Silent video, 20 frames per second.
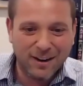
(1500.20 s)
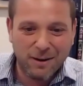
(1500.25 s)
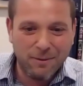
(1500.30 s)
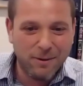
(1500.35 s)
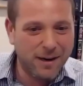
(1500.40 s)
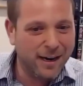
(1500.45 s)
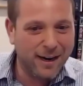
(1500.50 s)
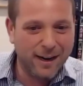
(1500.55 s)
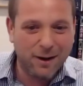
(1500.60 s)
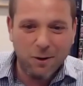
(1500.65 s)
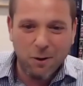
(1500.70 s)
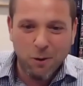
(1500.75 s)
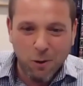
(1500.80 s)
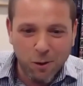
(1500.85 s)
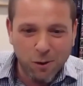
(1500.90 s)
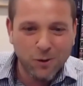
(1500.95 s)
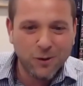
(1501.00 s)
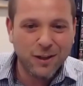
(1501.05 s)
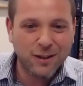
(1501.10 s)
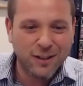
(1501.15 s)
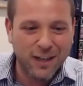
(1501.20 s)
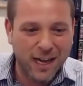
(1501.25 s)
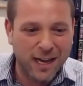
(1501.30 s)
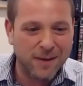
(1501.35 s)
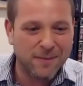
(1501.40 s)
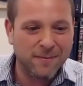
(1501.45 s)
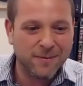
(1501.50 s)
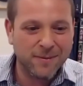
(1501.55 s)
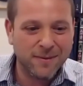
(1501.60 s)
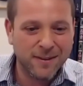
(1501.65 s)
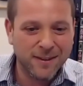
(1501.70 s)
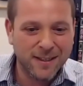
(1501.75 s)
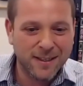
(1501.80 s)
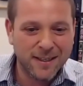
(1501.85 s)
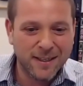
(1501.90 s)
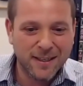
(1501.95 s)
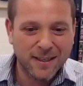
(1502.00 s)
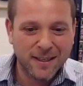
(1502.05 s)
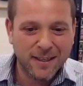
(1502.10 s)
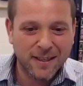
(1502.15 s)
Rebekah are all the time
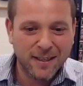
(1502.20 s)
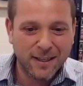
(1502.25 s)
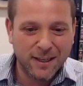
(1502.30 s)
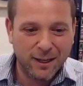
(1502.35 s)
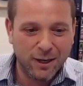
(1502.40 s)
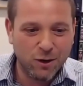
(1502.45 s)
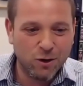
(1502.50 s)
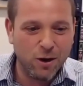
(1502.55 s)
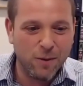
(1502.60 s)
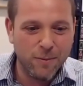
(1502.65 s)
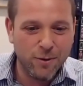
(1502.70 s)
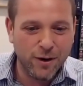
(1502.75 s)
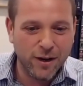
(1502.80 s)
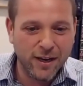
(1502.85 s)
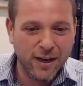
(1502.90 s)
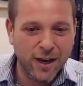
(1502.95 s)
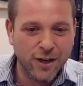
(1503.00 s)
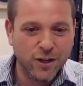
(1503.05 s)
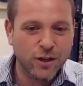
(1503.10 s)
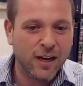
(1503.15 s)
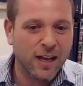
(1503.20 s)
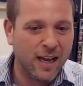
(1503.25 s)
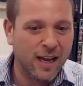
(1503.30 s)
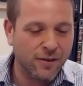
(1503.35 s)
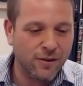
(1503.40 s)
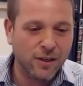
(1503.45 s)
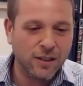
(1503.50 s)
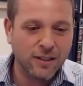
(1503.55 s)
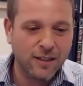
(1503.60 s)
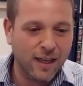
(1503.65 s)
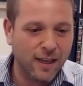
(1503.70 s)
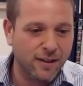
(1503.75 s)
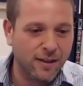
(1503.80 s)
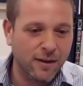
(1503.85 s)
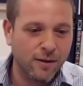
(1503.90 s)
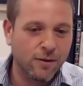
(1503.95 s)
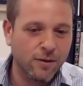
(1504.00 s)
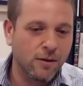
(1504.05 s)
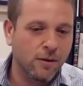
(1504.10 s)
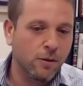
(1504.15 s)
in communication,
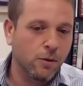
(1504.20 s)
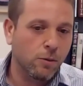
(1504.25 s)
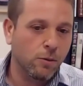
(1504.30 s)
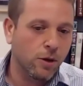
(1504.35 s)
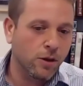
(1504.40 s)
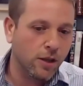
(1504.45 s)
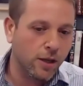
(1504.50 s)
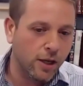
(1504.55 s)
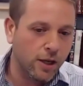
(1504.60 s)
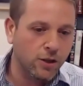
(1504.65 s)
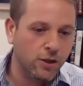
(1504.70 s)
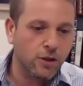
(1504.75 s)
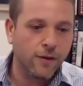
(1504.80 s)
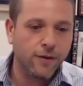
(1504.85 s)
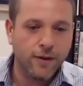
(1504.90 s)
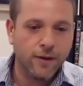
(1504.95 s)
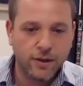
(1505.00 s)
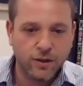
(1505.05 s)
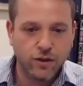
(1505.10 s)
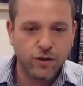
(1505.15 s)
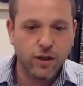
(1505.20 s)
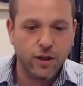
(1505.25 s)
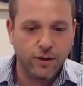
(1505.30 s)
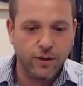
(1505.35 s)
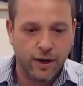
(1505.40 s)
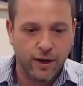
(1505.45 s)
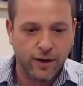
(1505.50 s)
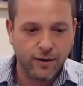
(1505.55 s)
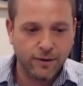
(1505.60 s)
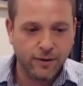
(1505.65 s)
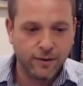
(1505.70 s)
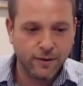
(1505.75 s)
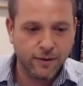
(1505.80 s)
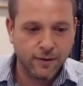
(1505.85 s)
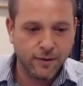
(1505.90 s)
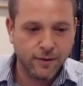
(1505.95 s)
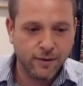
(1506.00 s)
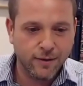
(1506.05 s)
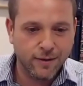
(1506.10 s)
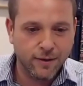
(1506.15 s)
understanding what each of his children
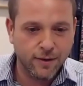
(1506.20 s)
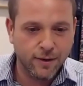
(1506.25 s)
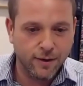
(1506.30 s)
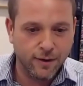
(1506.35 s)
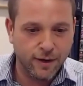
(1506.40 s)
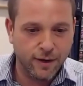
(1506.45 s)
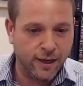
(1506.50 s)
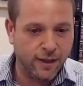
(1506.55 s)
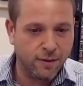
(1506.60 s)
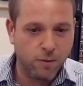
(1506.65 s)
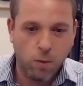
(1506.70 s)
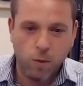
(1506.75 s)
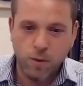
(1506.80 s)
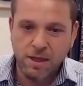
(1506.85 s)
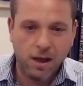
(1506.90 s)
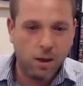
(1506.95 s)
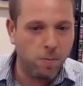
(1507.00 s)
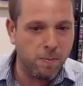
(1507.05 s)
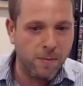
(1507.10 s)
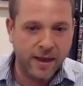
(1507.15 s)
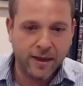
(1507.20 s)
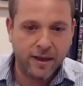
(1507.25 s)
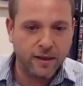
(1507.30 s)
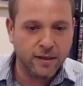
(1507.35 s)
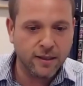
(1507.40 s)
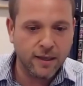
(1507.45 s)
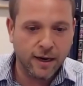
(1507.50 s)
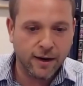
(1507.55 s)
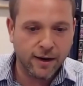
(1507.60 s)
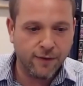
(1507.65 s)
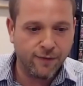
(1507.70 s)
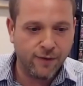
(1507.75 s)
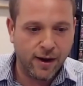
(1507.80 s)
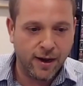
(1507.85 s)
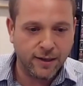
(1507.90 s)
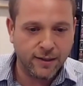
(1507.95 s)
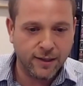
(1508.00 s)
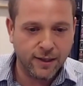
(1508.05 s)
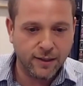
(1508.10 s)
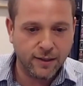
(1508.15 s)
need without making
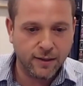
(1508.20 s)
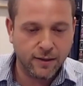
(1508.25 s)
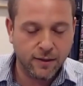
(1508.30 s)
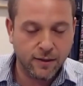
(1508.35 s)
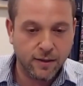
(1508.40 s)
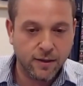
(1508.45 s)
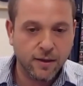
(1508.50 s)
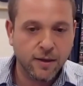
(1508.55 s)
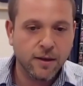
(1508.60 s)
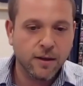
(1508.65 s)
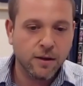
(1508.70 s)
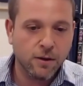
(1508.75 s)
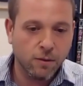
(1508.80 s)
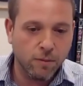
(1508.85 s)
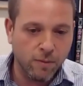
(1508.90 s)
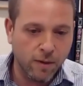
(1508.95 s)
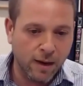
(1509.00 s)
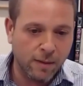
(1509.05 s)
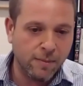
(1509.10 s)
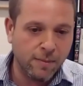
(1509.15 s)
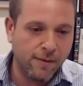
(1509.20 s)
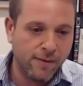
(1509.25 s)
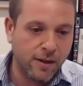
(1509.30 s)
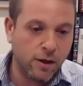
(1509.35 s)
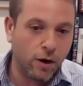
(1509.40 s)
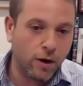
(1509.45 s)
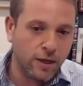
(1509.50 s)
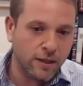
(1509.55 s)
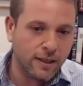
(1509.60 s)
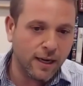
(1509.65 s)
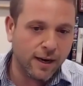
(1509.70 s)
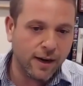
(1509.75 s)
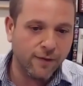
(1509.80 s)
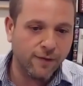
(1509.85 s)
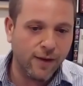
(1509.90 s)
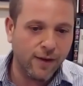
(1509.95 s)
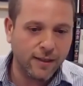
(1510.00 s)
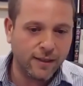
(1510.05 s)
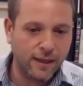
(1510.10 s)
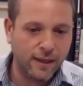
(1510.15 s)
sacrifices. And maybe the only
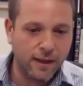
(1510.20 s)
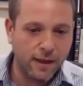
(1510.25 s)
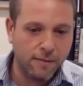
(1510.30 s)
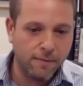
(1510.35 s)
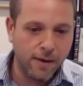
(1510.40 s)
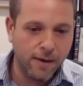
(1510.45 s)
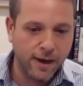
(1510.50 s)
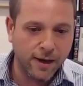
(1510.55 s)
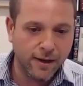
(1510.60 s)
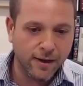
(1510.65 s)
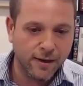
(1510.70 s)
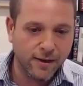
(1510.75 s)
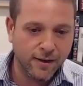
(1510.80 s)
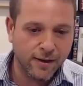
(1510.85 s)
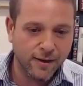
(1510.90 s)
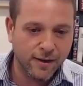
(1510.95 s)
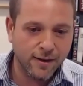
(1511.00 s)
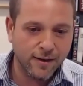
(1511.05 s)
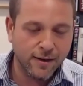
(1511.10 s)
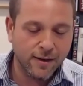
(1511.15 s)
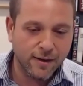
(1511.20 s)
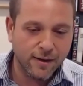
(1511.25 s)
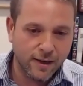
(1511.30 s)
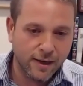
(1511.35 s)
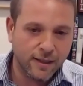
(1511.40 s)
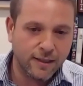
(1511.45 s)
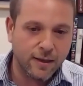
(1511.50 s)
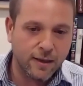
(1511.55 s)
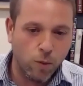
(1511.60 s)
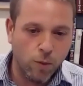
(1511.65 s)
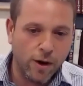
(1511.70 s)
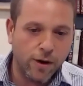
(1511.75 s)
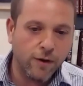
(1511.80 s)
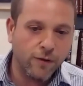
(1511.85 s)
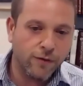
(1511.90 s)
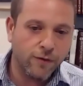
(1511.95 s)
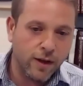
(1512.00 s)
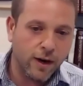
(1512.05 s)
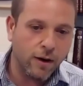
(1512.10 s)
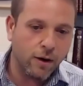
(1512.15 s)
sacrifice that they make is the one
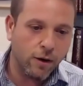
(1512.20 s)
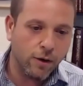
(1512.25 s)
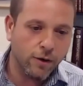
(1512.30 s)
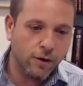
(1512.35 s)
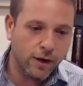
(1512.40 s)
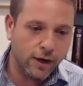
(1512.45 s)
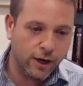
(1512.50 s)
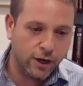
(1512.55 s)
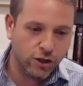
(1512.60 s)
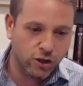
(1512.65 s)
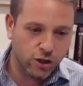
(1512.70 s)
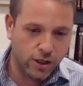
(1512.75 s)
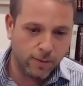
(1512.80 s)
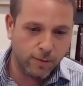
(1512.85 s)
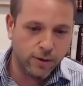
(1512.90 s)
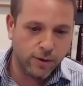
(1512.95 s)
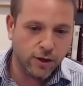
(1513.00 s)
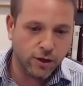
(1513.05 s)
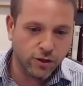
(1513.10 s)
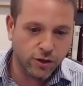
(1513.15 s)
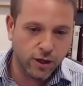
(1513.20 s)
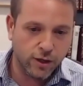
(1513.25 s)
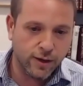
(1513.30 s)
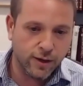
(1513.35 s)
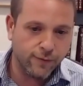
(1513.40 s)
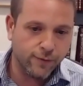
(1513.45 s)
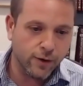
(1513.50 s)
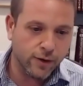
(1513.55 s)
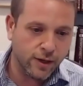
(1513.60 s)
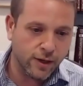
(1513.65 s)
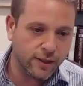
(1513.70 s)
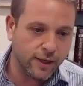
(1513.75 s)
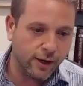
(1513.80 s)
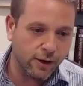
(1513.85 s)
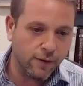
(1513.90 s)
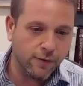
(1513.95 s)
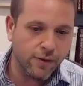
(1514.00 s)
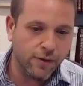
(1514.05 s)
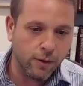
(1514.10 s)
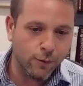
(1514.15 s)
of their own relationship with their children for the sake
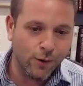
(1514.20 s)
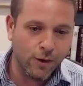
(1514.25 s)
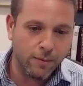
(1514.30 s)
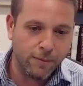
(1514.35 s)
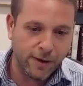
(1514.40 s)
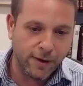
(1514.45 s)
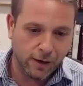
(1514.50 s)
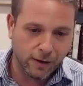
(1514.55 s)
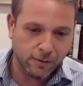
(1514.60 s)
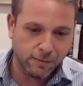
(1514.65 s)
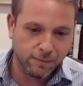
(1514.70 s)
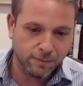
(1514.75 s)
of their well-being.